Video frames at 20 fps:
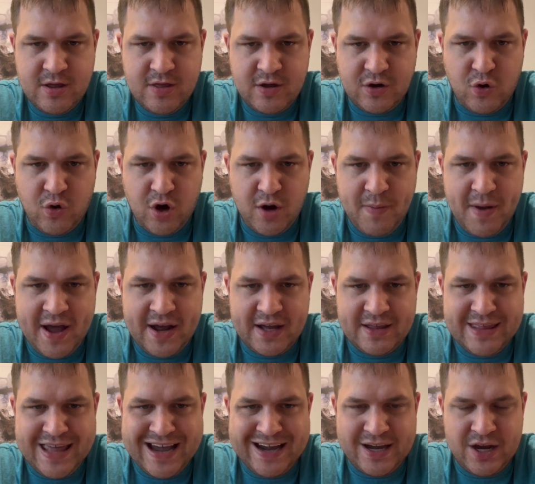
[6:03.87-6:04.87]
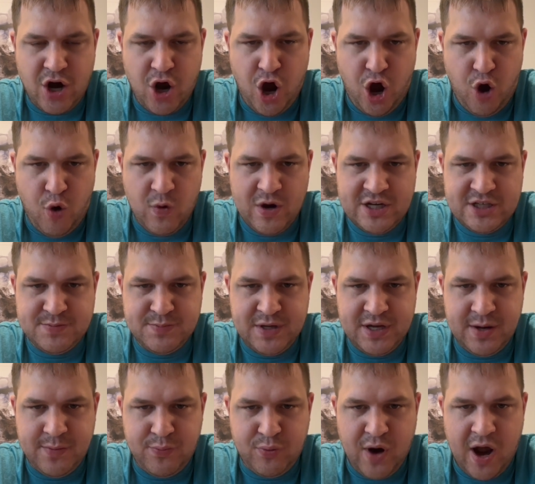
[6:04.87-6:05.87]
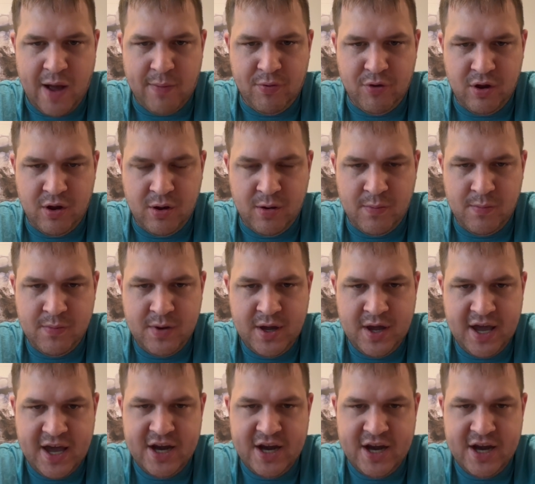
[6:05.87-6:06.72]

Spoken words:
the quarterback, and that can always be a problem.